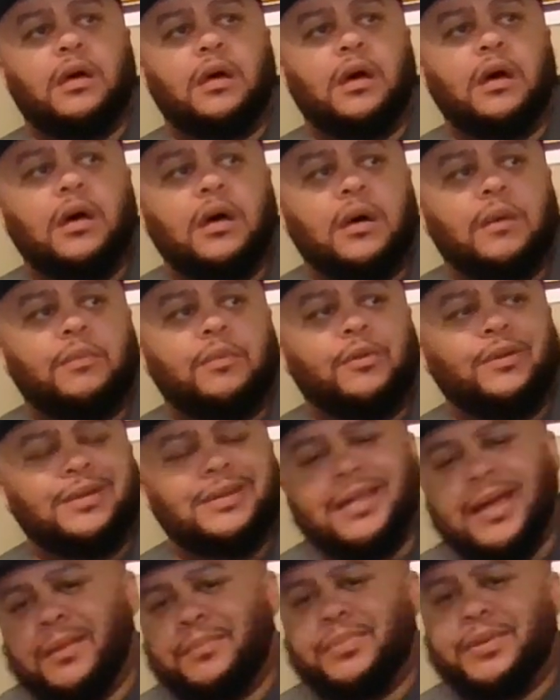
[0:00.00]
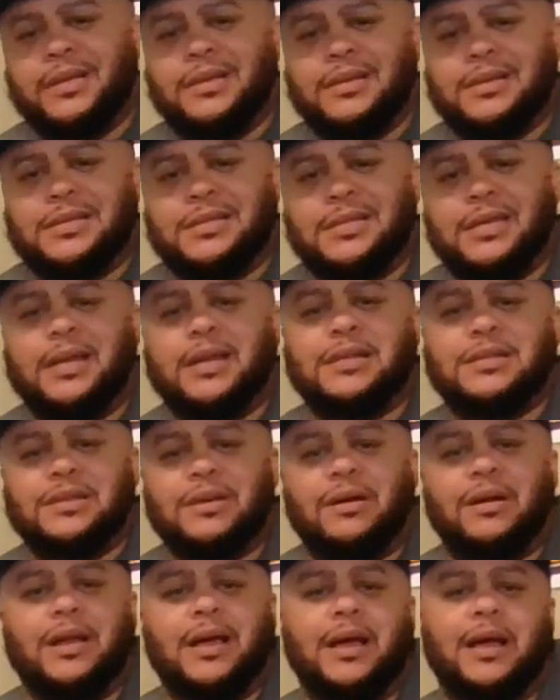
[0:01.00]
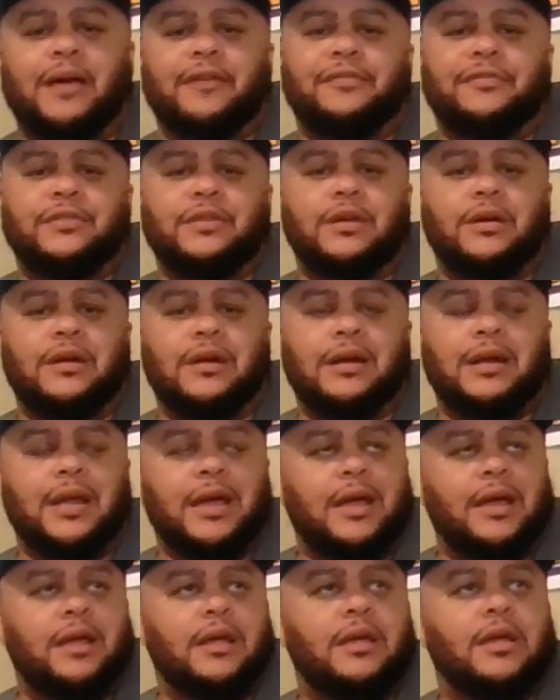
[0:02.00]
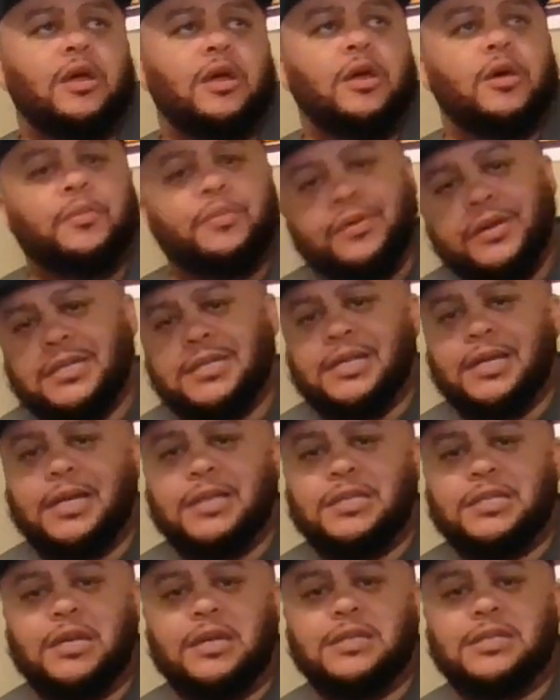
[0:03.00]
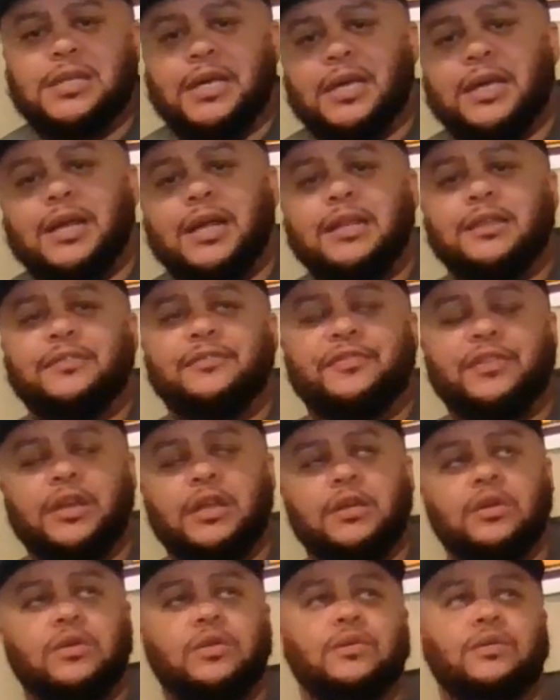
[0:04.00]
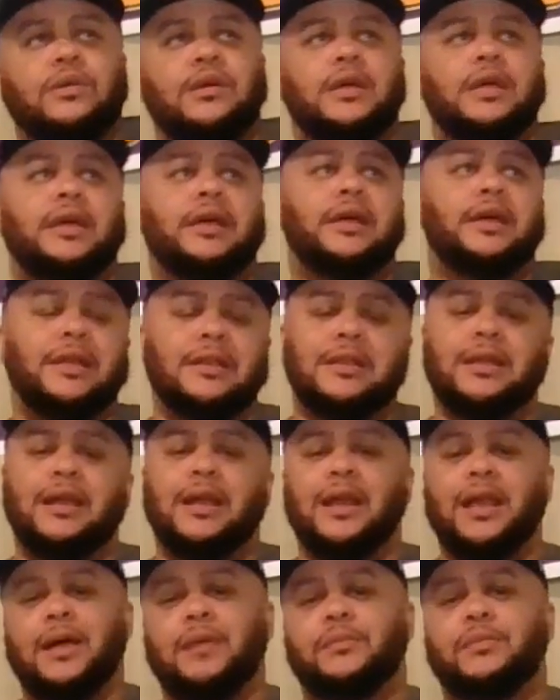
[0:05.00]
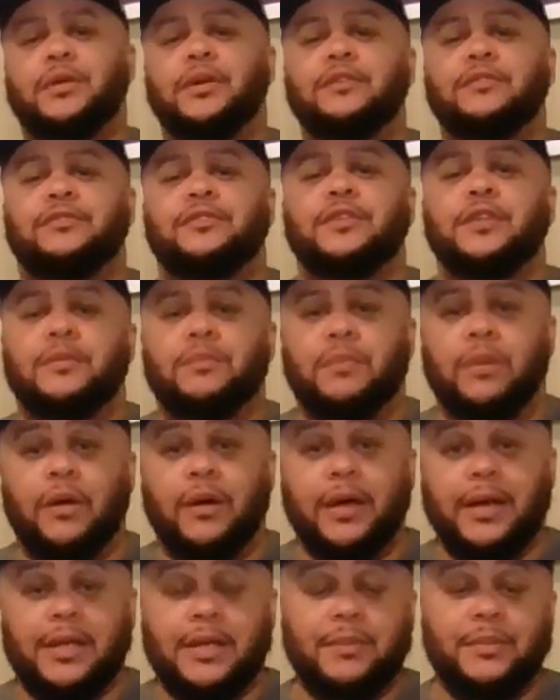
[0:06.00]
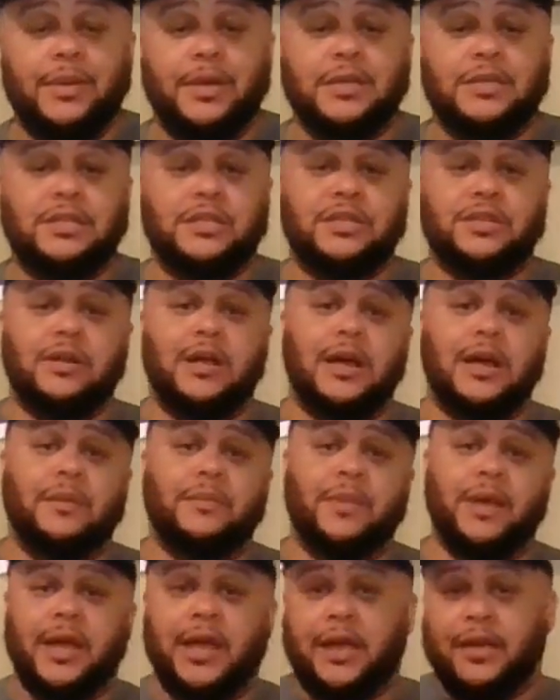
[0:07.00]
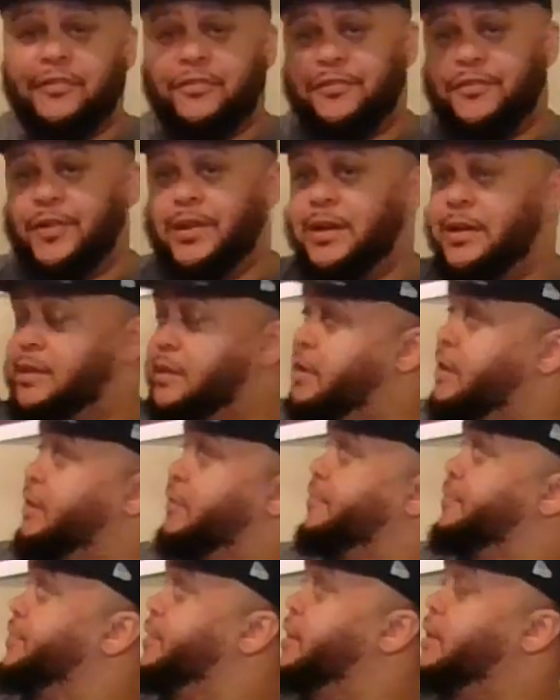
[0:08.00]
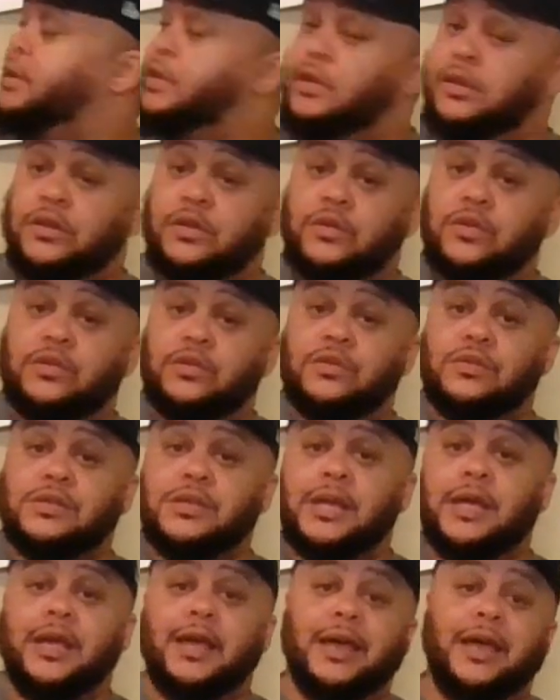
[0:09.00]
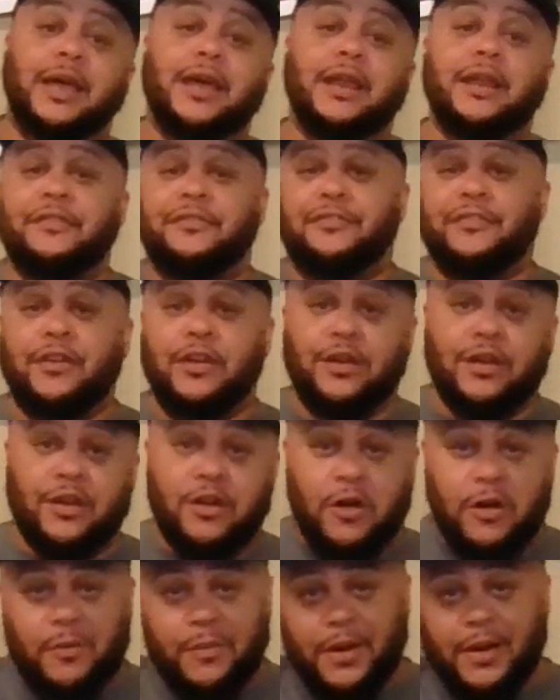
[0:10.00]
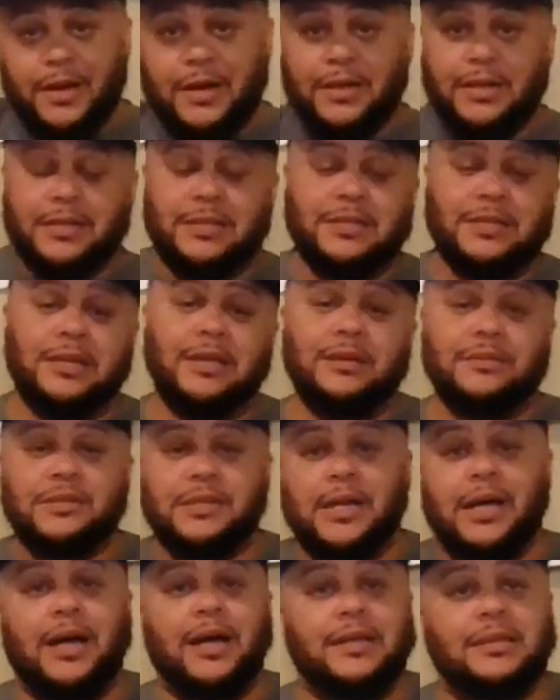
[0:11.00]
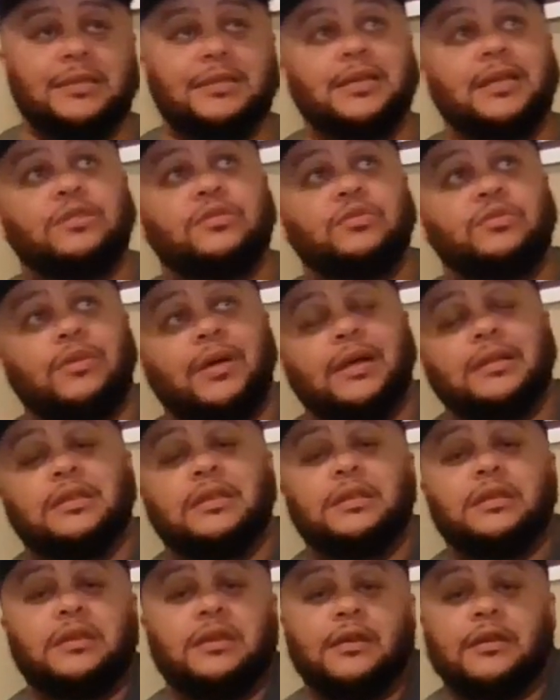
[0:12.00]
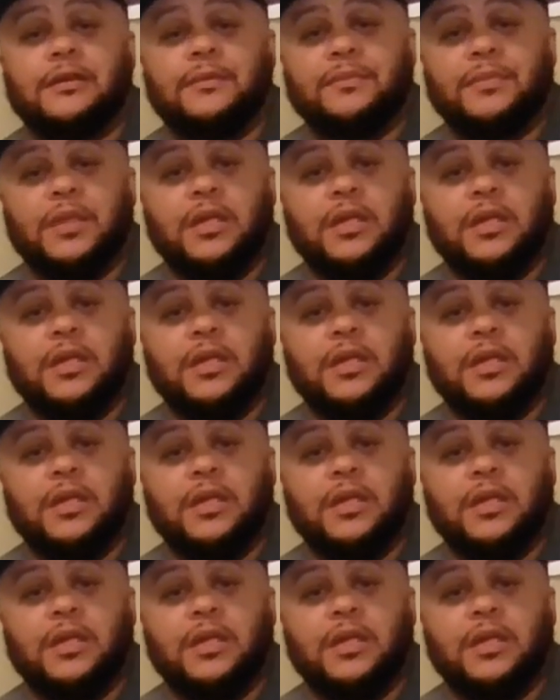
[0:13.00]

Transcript: But with that being said, that's all I got for y'all tonight. Appreciate y'all checking out the video. Hit the like button for your boy. Give me a subscribe. I have Philadelphia Eagles, NFL, and all my other teams content throughout the year.